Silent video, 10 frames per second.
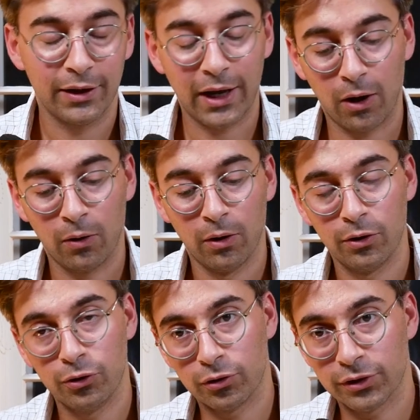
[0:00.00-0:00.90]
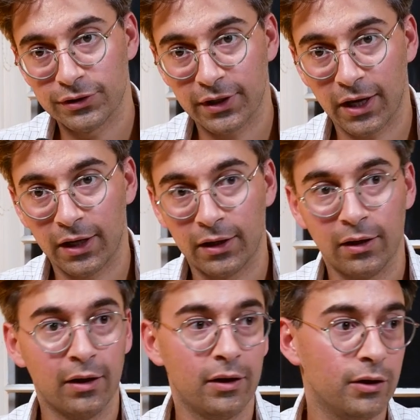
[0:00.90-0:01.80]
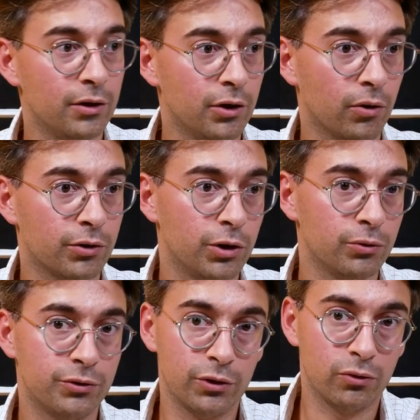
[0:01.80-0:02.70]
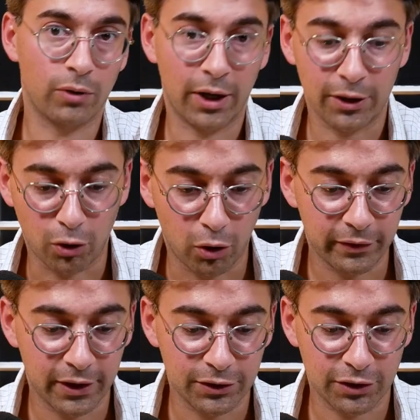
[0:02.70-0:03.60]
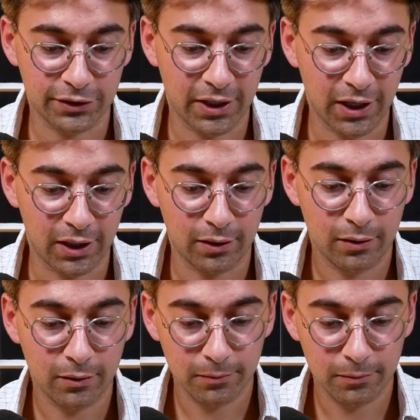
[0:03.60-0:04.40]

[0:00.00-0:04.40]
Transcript: Now, you could say, you know, Q2, right? COVID had just hit.